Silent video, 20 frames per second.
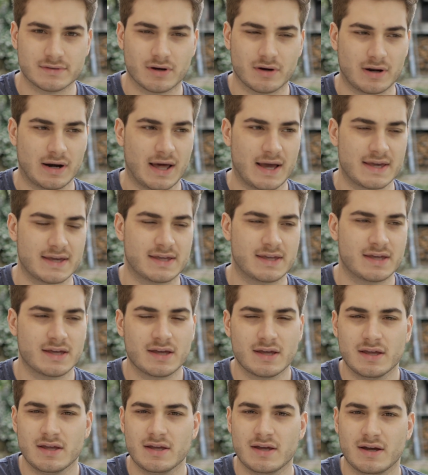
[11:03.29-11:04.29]
Like,
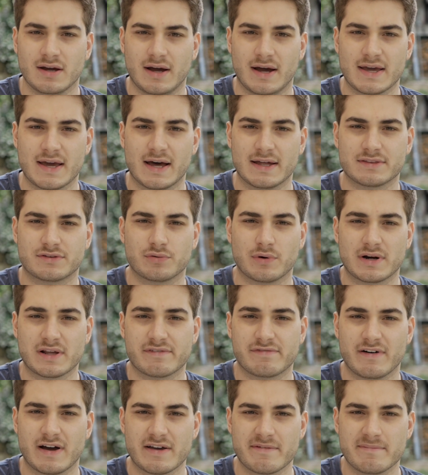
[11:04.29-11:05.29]
I had
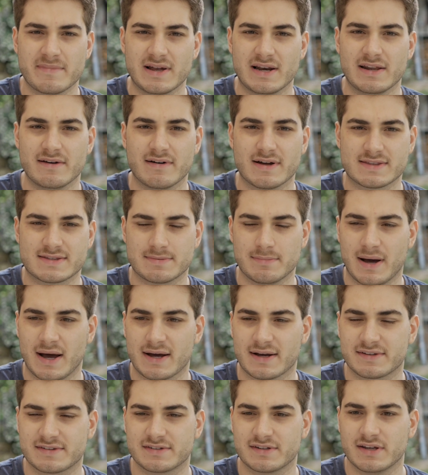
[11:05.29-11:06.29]
25 milliwatt
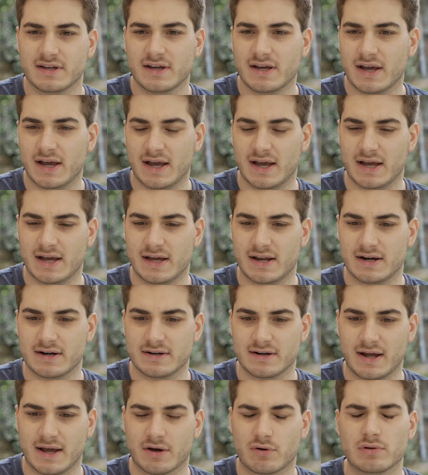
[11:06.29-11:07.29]
max
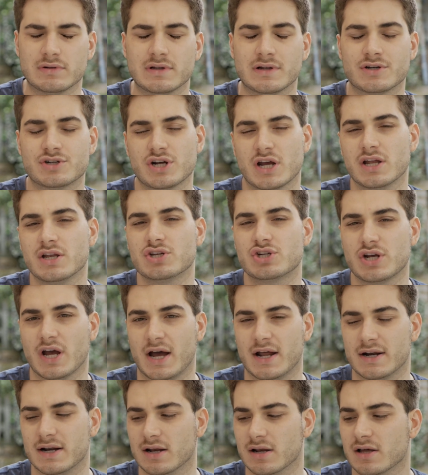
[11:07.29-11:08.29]
and I couldn't change
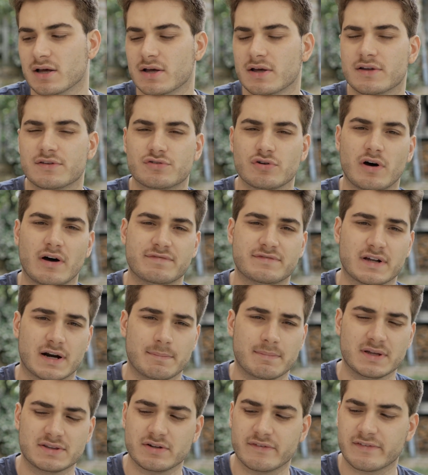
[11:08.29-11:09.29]
channel. So after
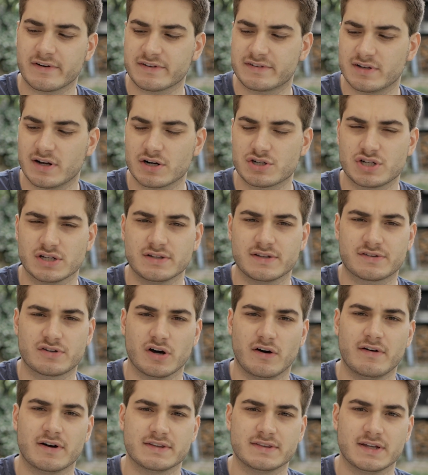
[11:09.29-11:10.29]
a bit of research I
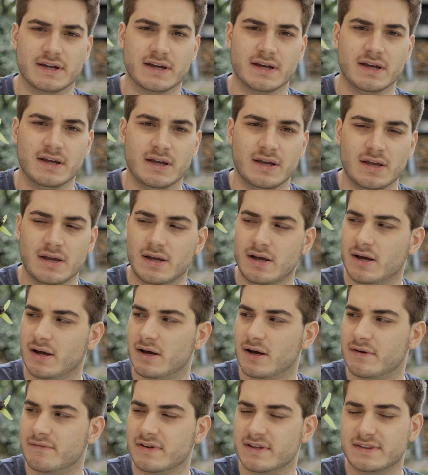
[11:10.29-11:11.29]
discovered the
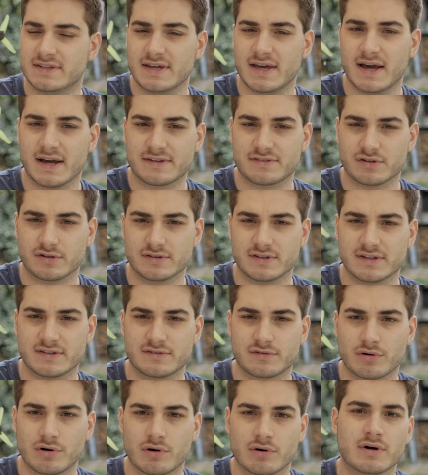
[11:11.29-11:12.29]
VTX on
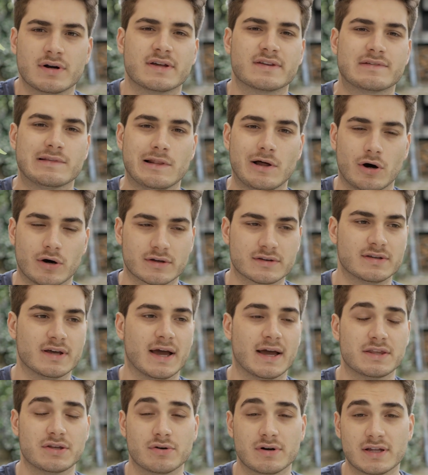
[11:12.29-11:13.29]
this drone is locked,
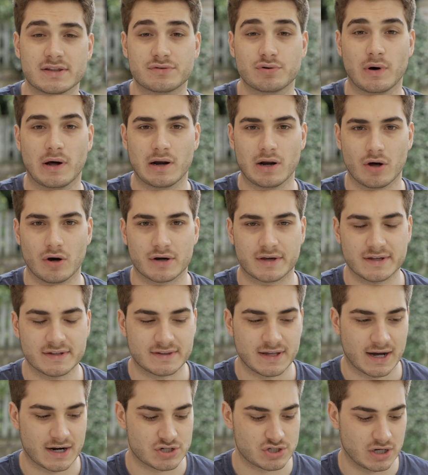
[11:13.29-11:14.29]
and you need to unlock
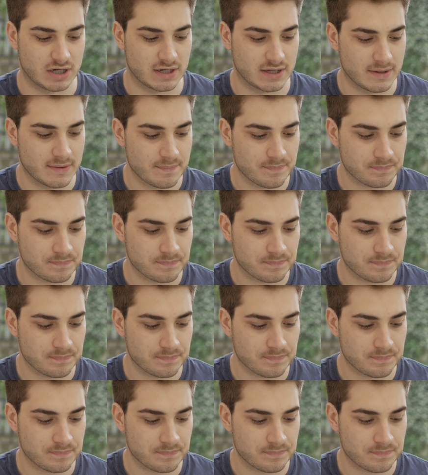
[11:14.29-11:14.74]
it actually.